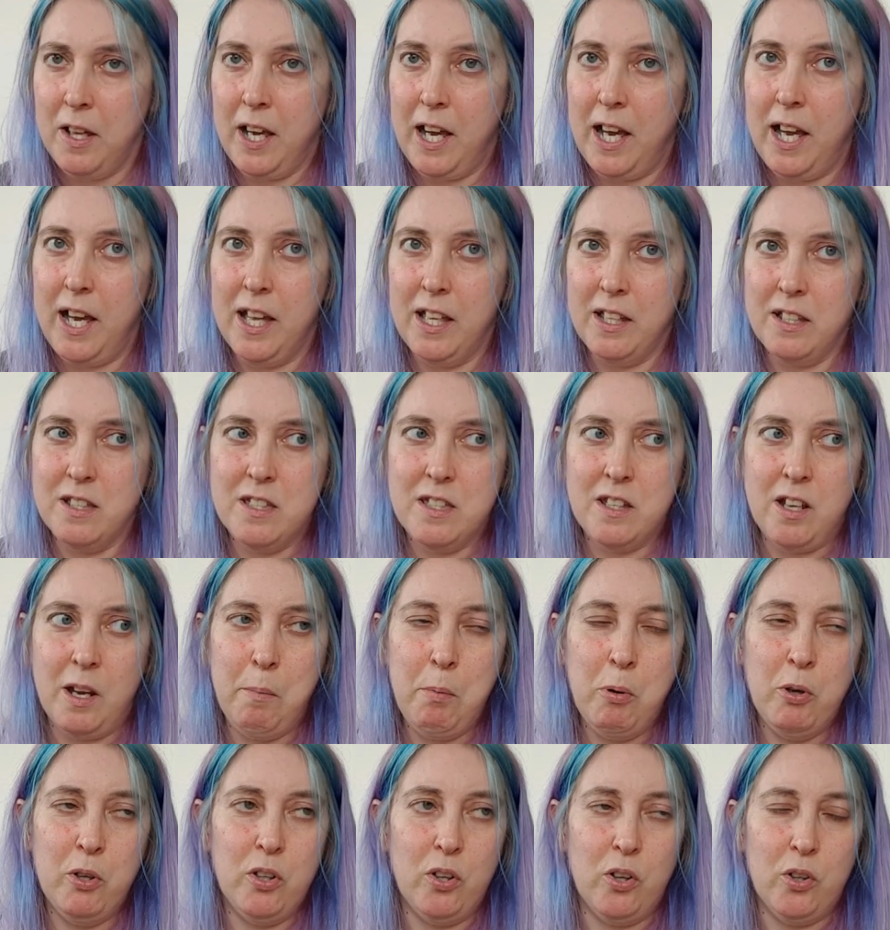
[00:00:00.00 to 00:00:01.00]
And I
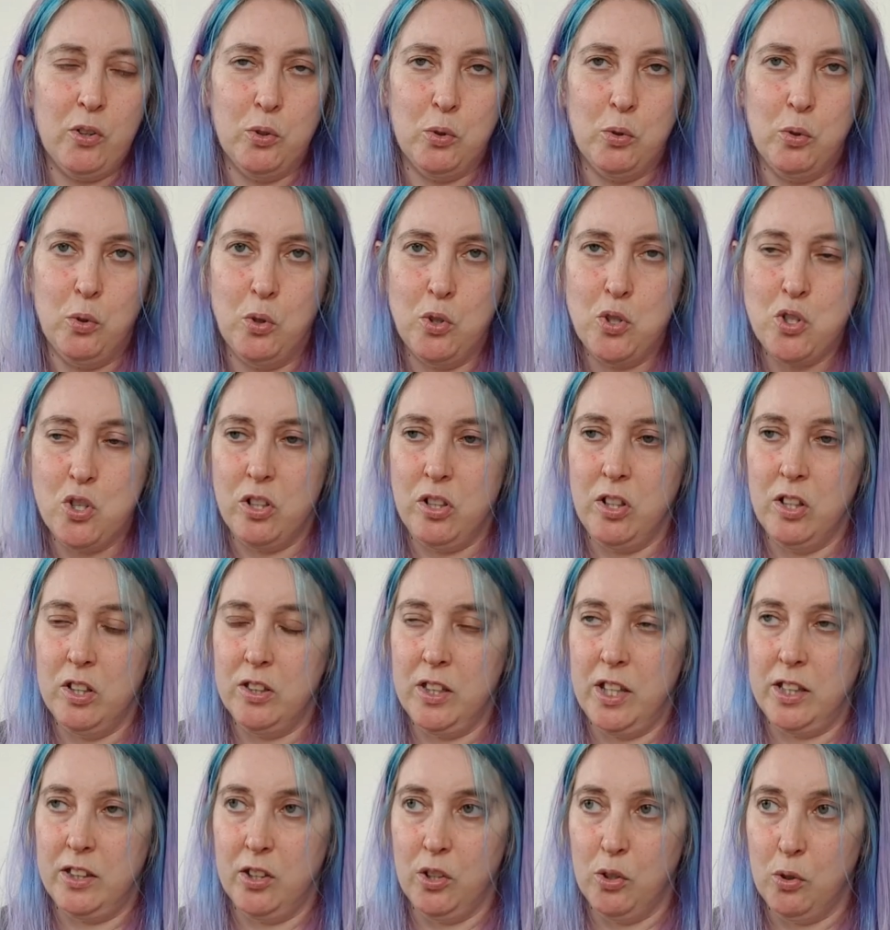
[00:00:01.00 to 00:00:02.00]
put it on auction
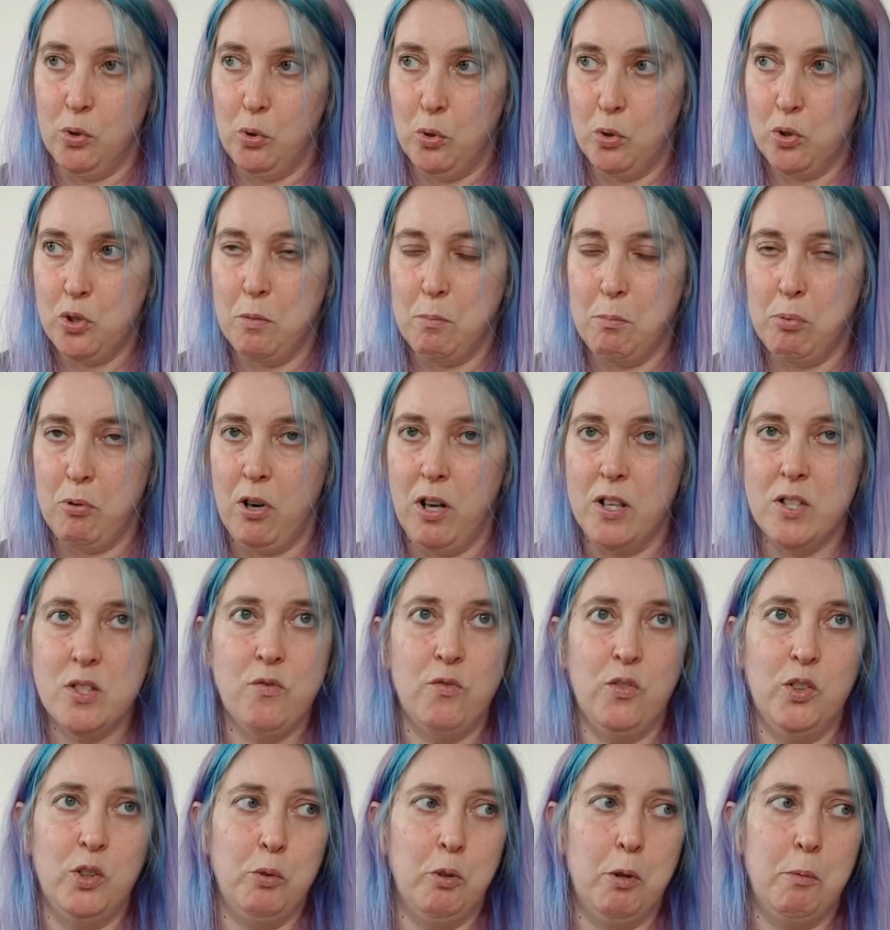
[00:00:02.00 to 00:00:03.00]
and then the auction price
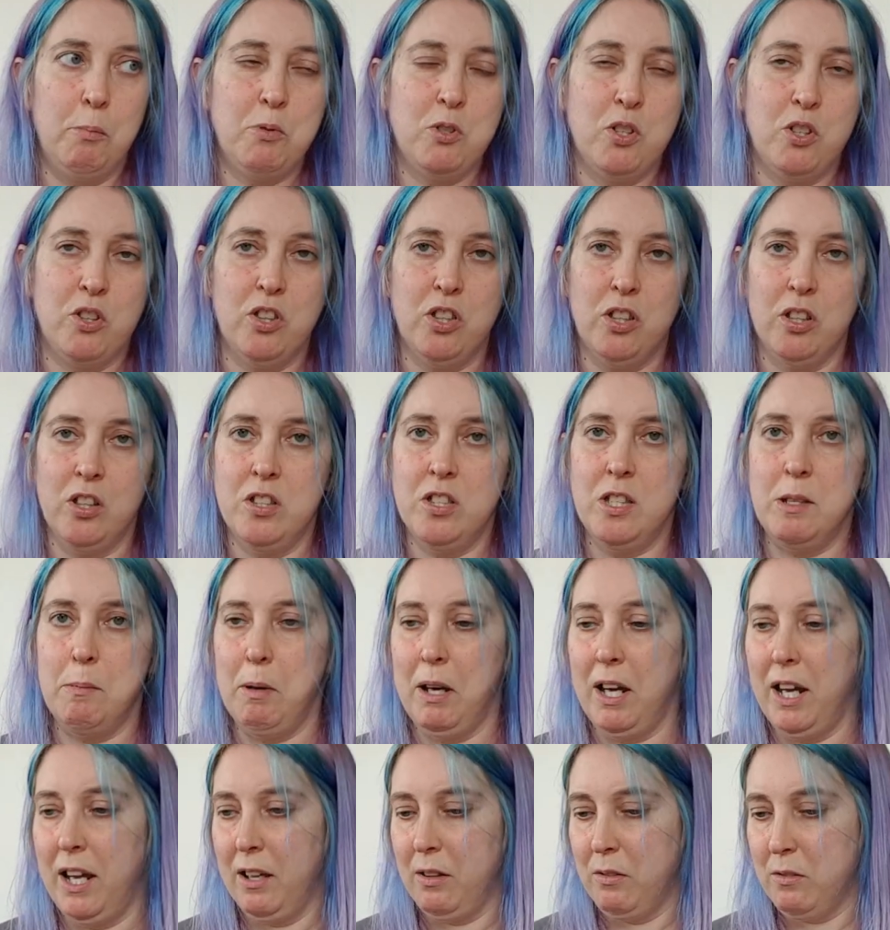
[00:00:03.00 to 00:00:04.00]
flew up to
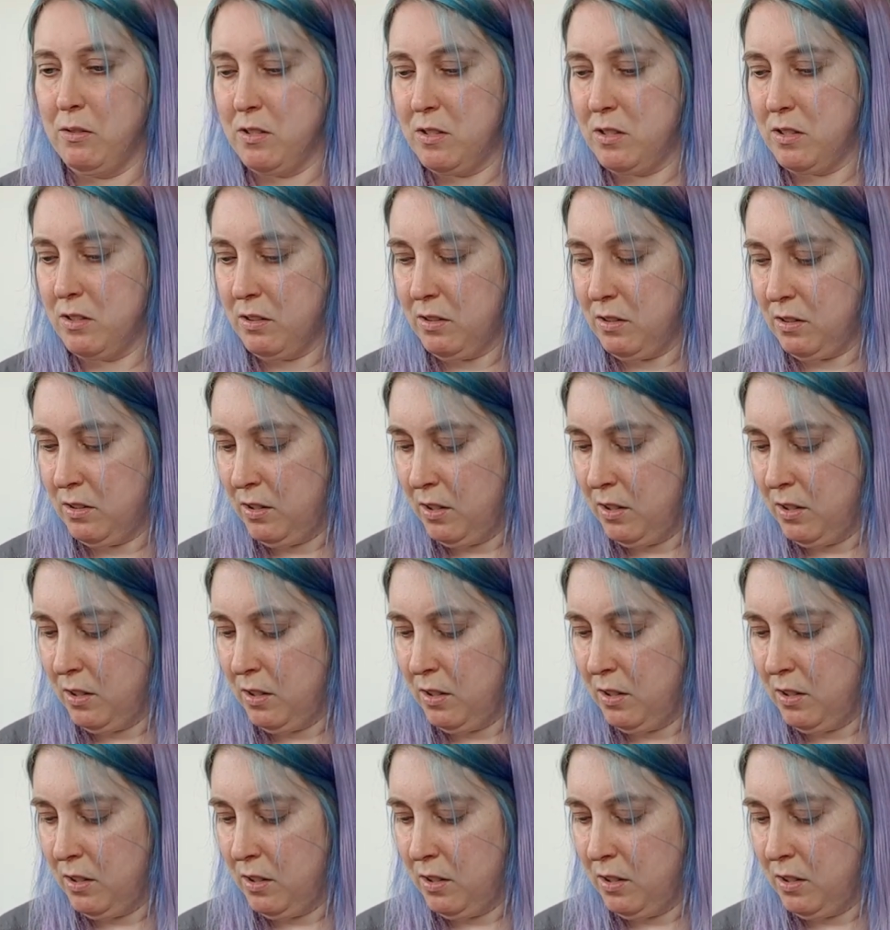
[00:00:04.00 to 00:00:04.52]
£30.